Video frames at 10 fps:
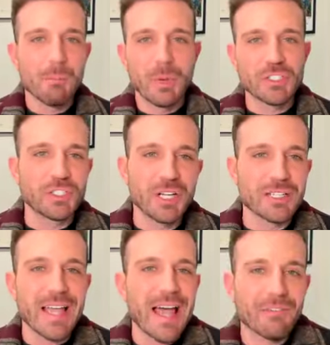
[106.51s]
but she
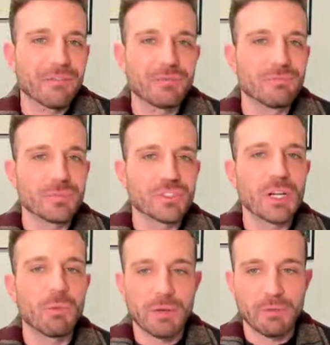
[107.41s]
does have
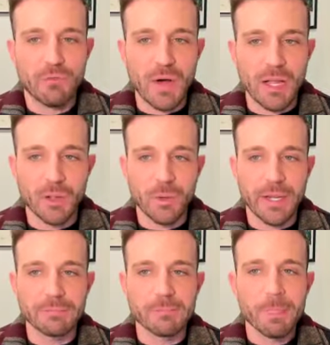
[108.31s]
somewhat of a
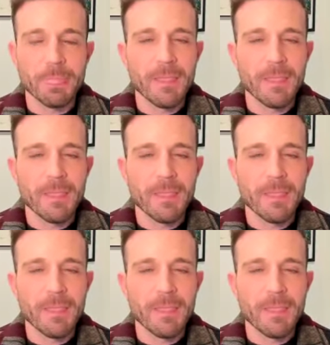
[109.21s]
following.